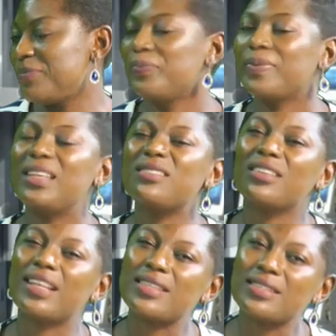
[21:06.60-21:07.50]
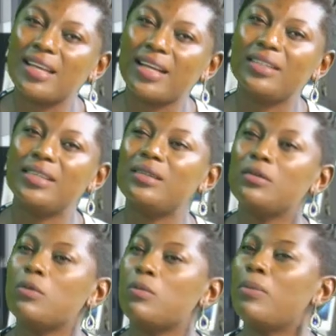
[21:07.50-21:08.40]
this
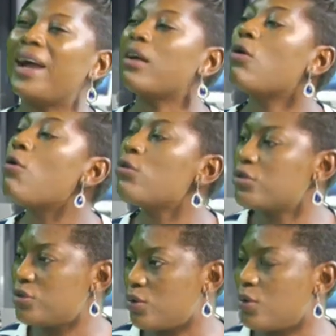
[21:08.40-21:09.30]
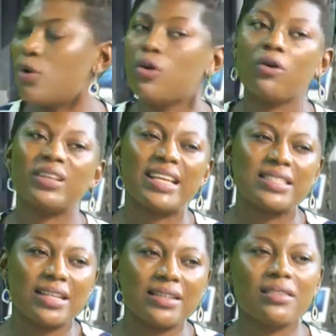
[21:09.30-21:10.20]
understanding my culture,
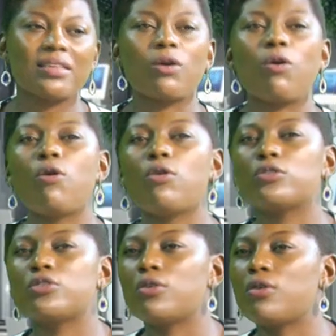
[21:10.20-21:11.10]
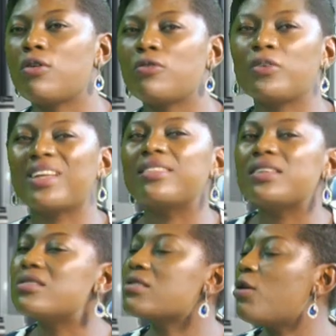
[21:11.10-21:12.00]
understanding the culture of
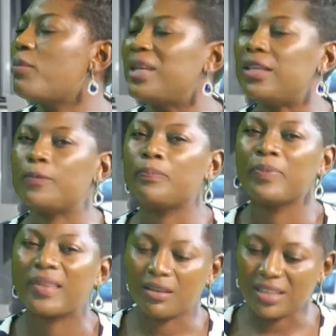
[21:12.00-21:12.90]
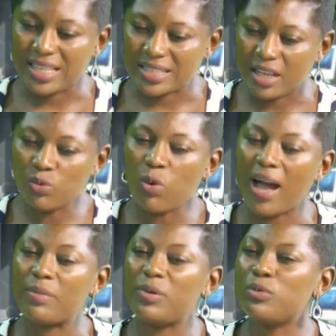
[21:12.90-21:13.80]
this company, understand
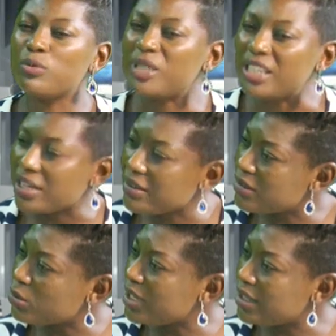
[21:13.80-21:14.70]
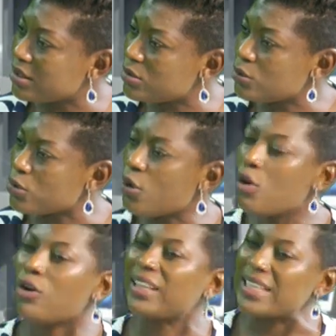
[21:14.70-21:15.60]
why people behave the way they do,
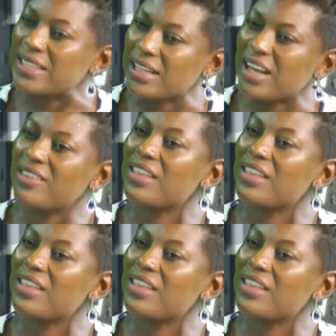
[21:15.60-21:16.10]
understand how they are